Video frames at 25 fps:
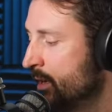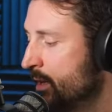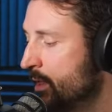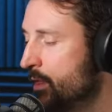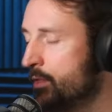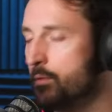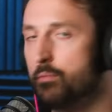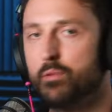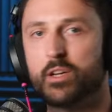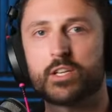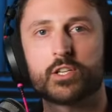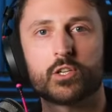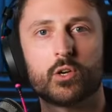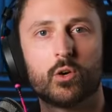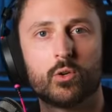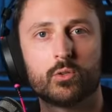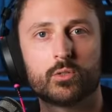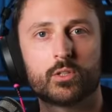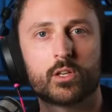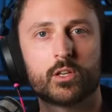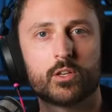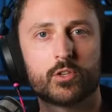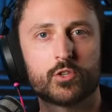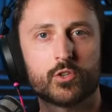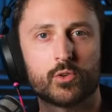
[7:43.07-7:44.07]

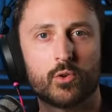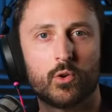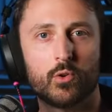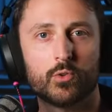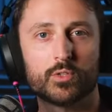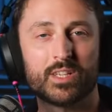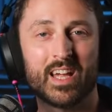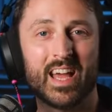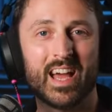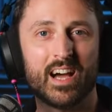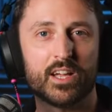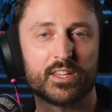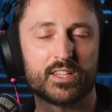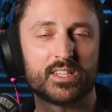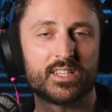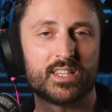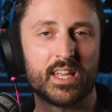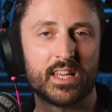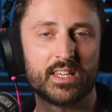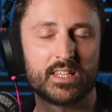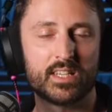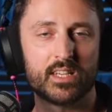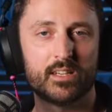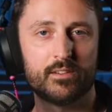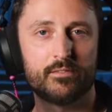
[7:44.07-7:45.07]
threshold controls how
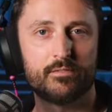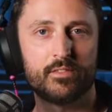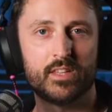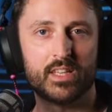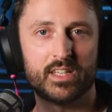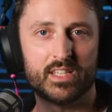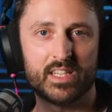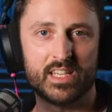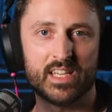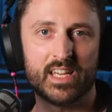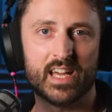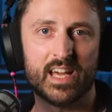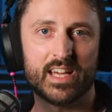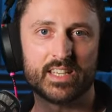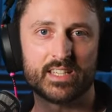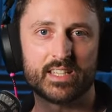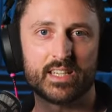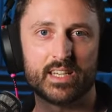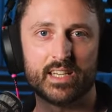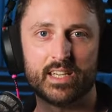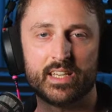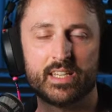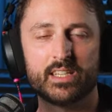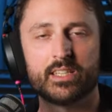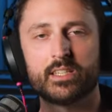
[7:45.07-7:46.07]
sensitive the
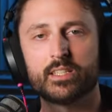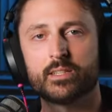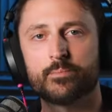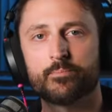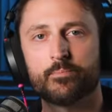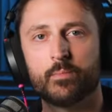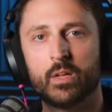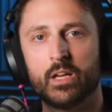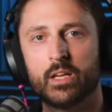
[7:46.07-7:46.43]
de-esser is.